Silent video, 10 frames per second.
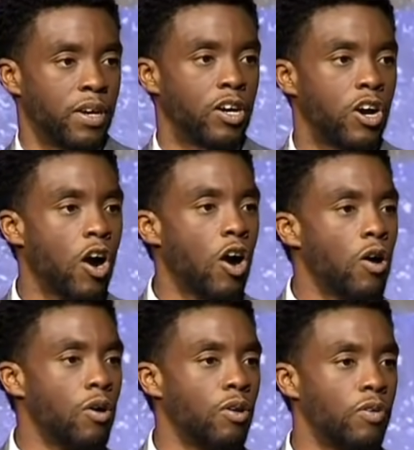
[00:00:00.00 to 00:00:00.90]
The
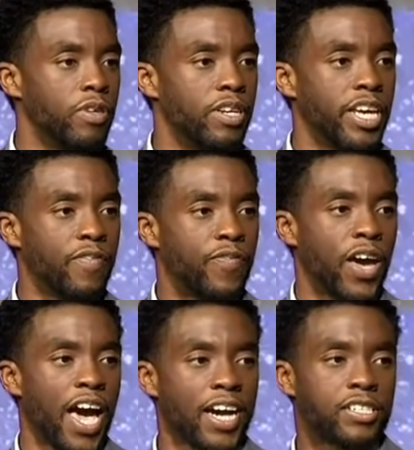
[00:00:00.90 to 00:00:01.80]
call or the need
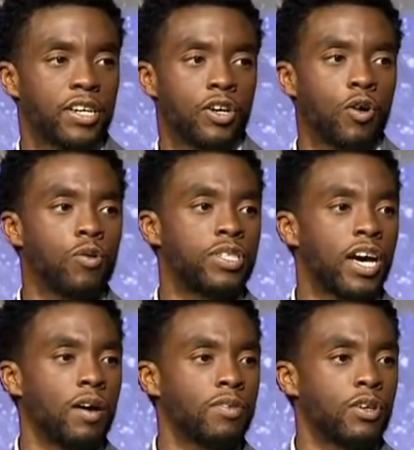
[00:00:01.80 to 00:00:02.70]
for action goes
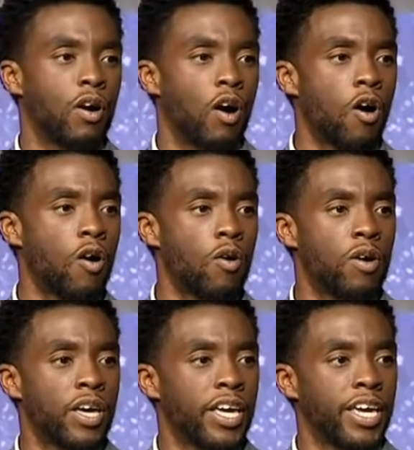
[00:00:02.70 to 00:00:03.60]
out to
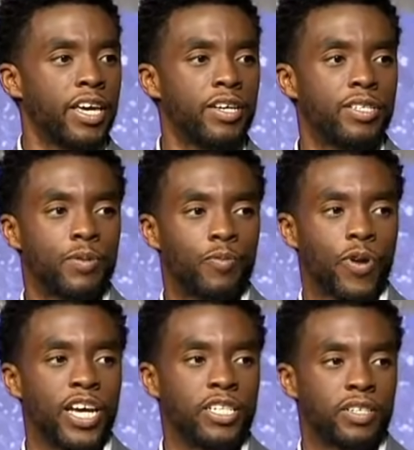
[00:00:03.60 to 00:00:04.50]
all ears
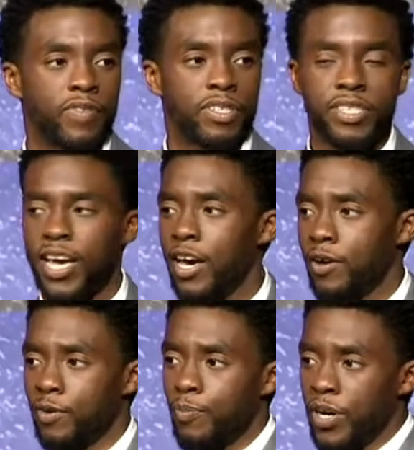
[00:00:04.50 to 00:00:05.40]
and range of the
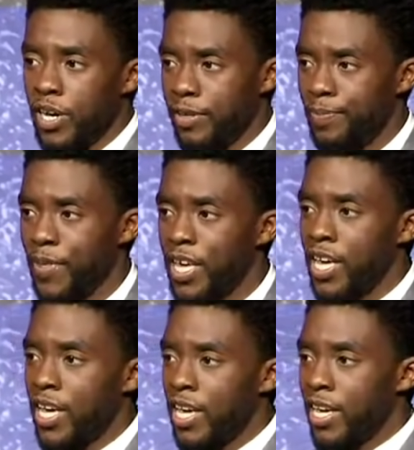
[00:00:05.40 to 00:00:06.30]
sound, but
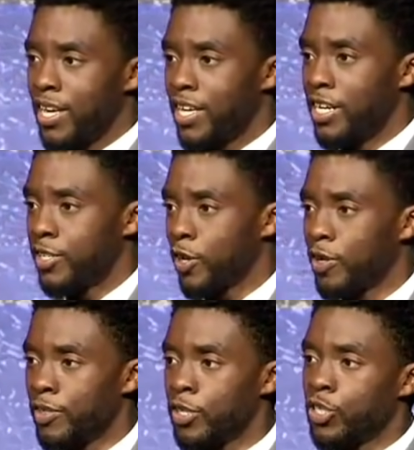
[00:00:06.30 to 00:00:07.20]
it is
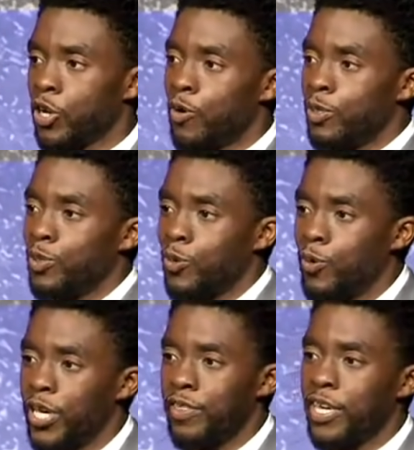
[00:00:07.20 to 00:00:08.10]
only the chosen
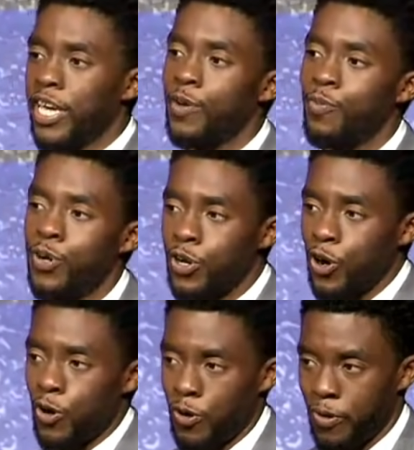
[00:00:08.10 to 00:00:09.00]
who hear the inward
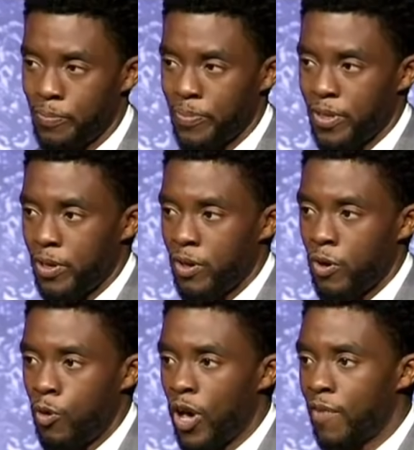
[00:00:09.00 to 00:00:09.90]
call,
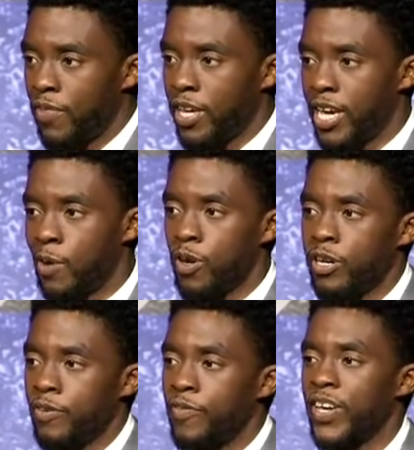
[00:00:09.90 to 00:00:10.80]
who have the inward
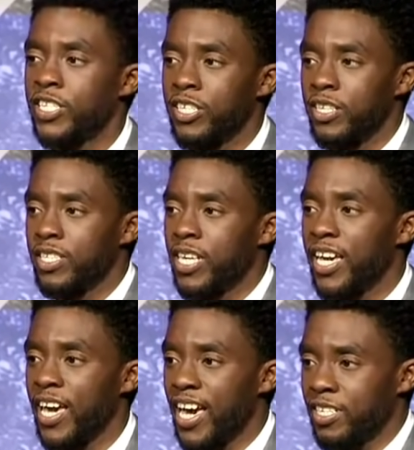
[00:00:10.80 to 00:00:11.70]
conviction to
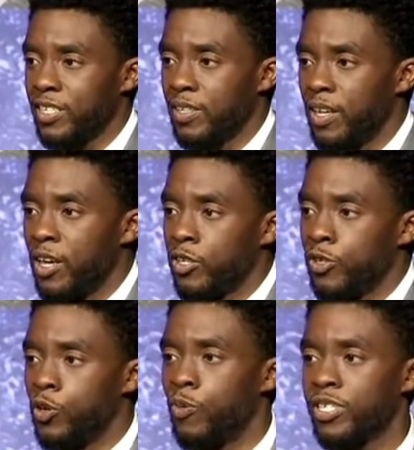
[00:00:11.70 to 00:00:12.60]
take action,
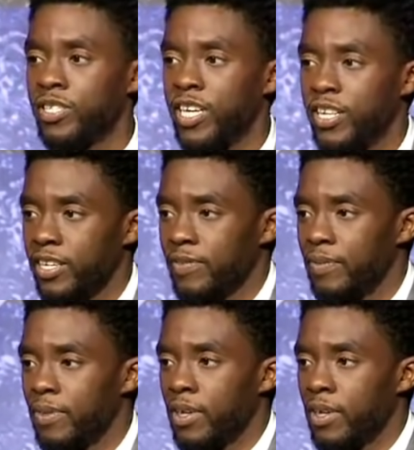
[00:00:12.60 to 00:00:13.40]
to do what's needed.